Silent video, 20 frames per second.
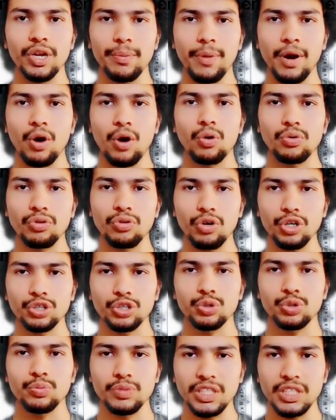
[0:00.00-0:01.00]
about
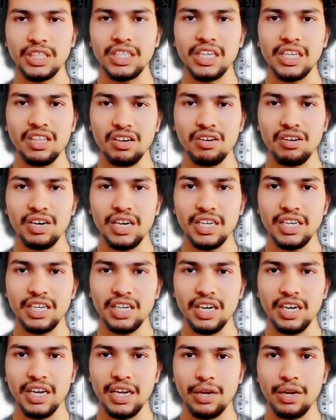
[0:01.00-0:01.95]
custom data generator and